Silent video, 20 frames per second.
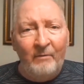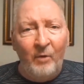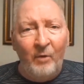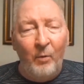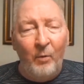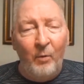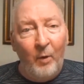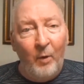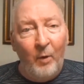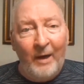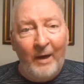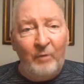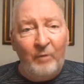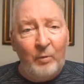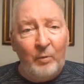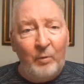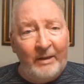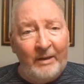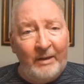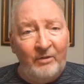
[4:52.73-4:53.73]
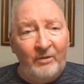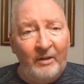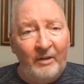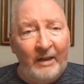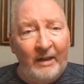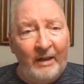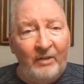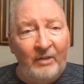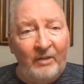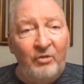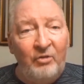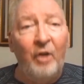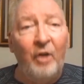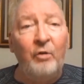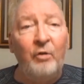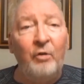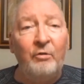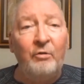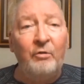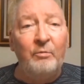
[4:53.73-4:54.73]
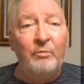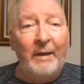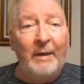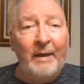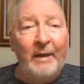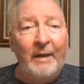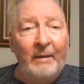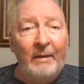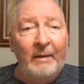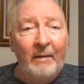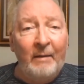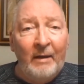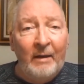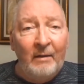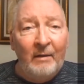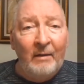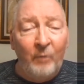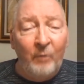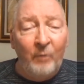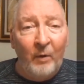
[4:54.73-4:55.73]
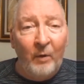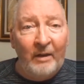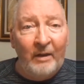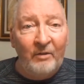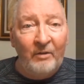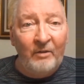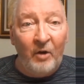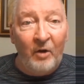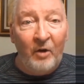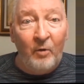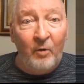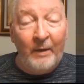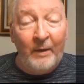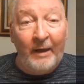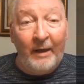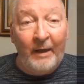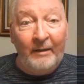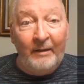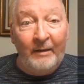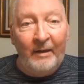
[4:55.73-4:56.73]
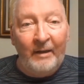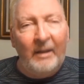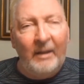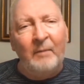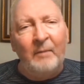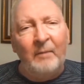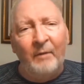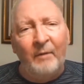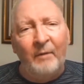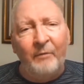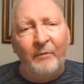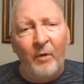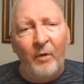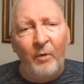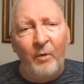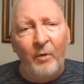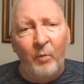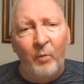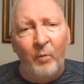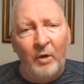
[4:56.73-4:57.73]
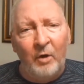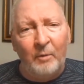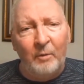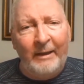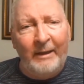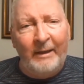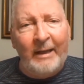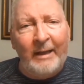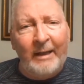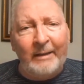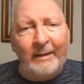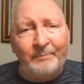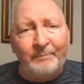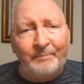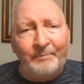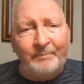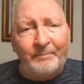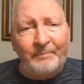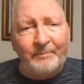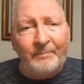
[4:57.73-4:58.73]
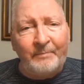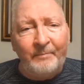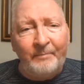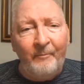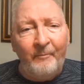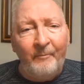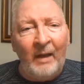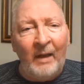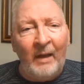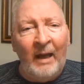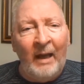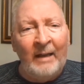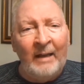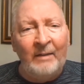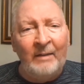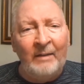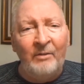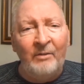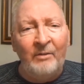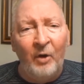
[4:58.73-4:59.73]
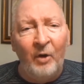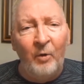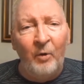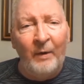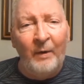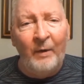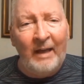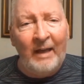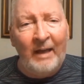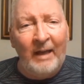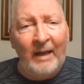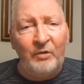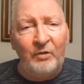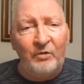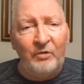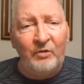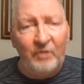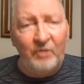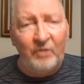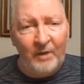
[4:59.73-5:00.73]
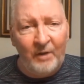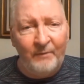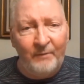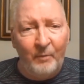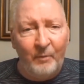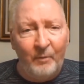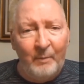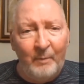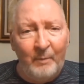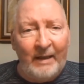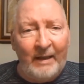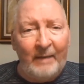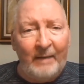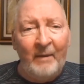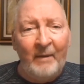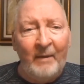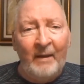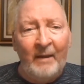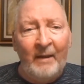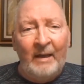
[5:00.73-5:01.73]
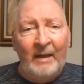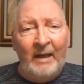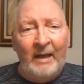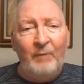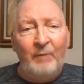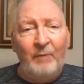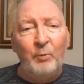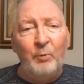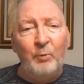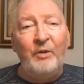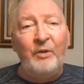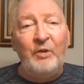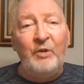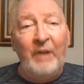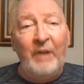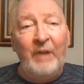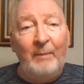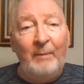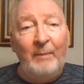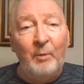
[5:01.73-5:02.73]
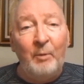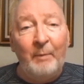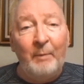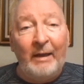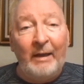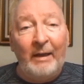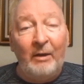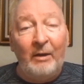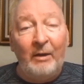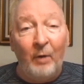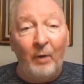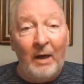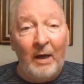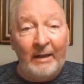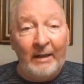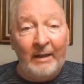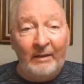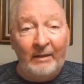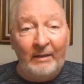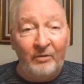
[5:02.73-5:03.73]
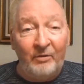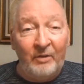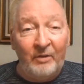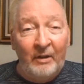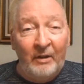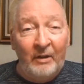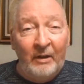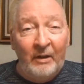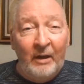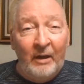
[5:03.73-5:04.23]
For whatever reason, he chose me for his own, and he did it before the world began. And so he gave his son for me. He redeemed me. Christ